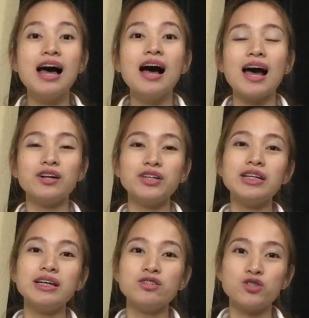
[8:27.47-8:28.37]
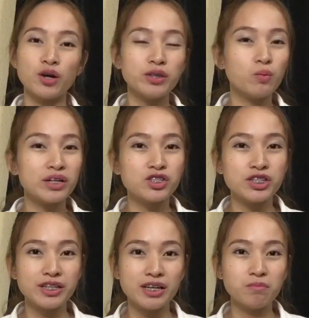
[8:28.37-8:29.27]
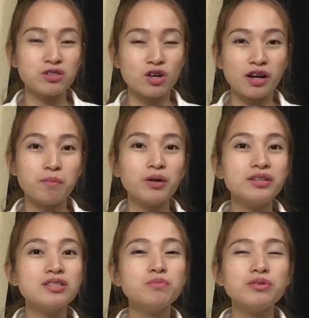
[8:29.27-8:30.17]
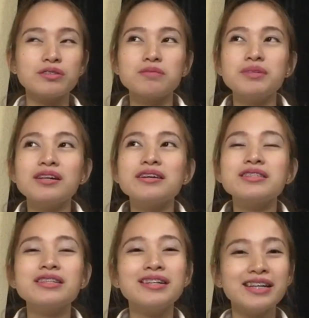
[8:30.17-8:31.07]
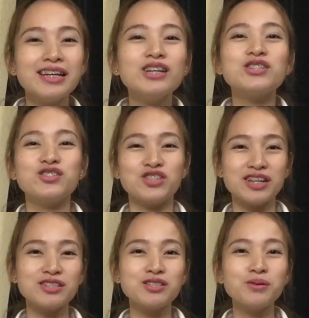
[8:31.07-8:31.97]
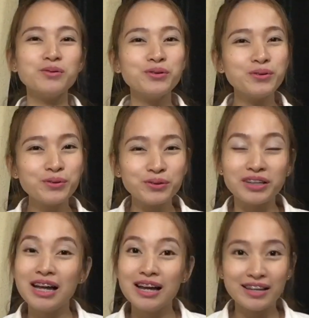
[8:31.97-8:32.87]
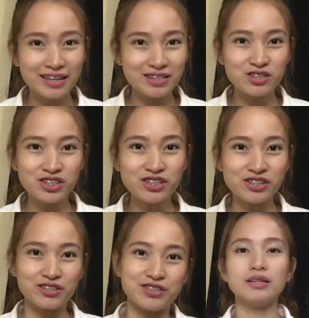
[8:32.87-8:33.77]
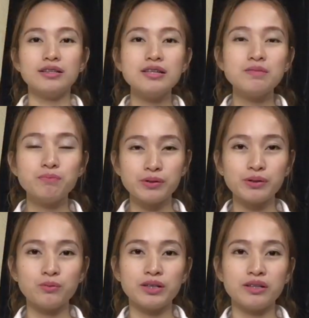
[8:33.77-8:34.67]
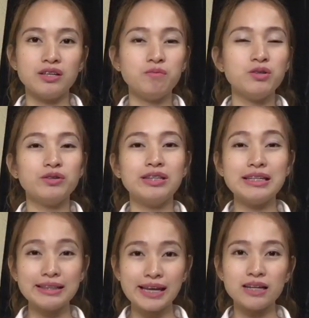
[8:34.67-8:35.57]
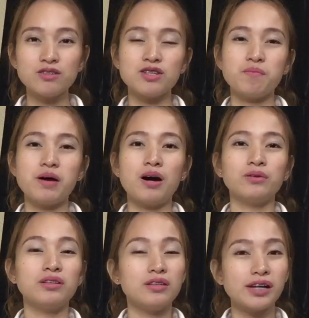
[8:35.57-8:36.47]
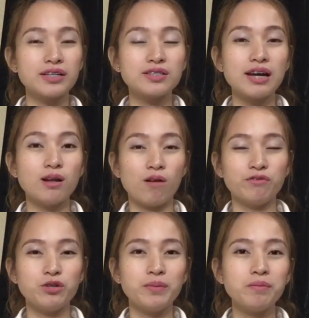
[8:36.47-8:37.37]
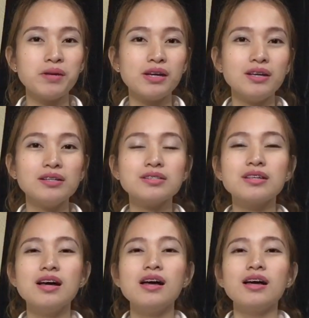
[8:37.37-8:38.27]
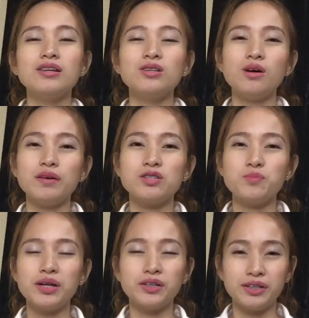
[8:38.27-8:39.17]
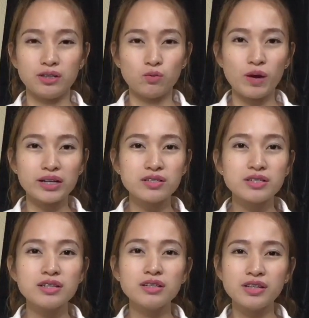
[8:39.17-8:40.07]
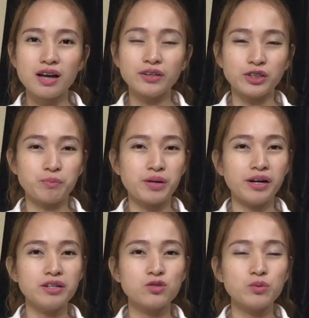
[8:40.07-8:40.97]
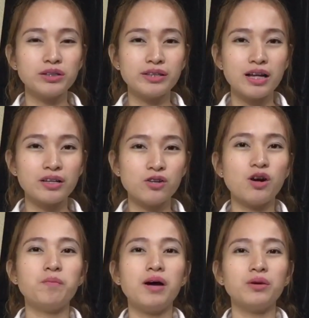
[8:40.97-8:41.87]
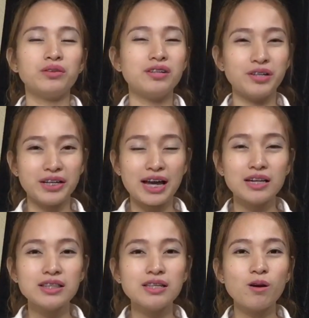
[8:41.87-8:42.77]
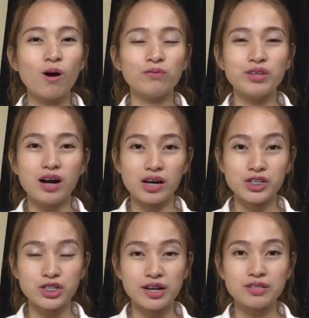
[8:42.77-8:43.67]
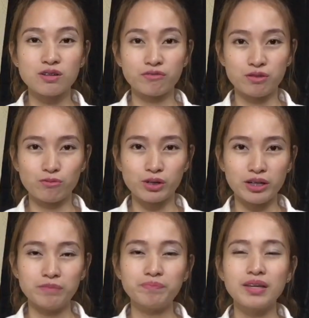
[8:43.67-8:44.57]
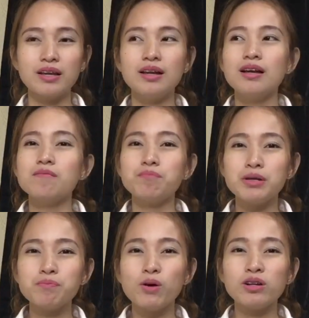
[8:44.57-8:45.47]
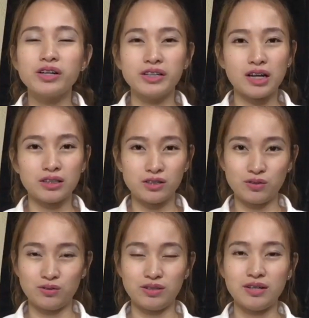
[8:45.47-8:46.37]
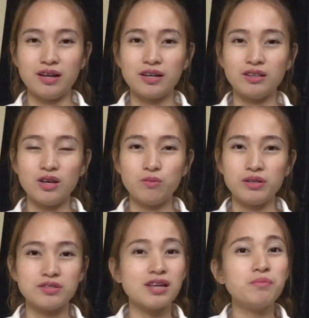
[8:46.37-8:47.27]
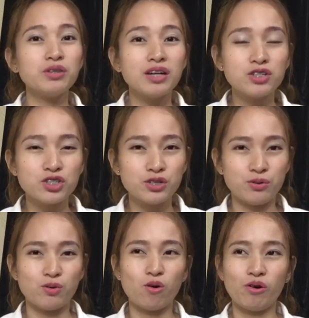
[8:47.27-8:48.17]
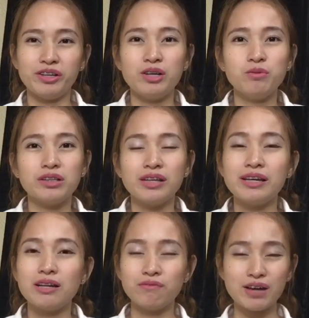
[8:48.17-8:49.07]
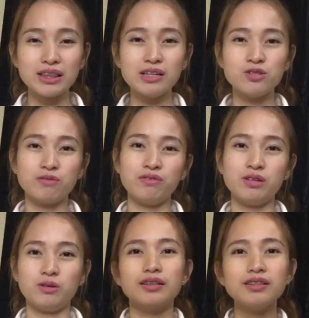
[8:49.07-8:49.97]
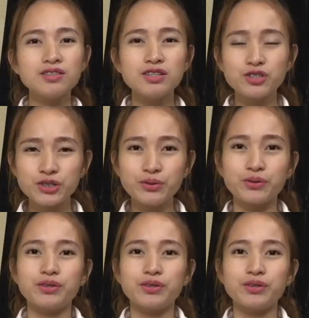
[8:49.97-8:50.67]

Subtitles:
I really enjoyed watching him talk about his books because he is just so cool. He's a genius. This book will give you details about the dark side of human beings. You know, it's better that while still young, your parents will tell you about the reality of the harshness of the world. People are not good. They will sabotage you or they will take advantage of you. That's the truth.